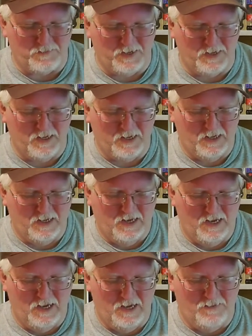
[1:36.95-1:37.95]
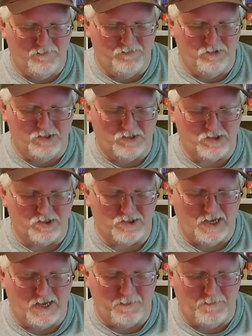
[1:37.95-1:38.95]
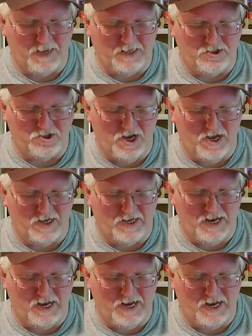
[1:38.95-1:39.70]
but just looks like a big jug.